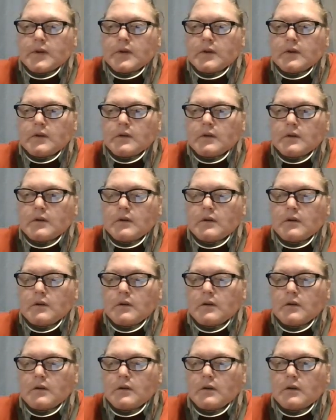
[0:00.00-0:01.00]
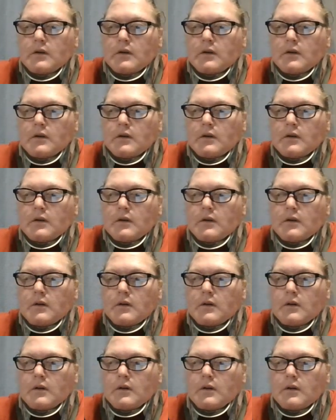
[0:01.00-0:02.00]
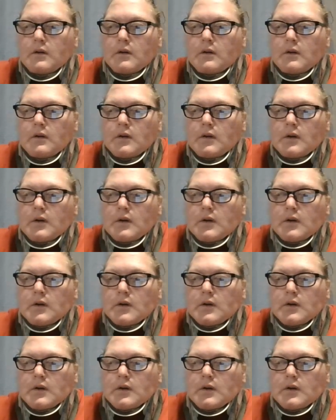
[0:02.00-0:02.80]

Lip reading: [no speech]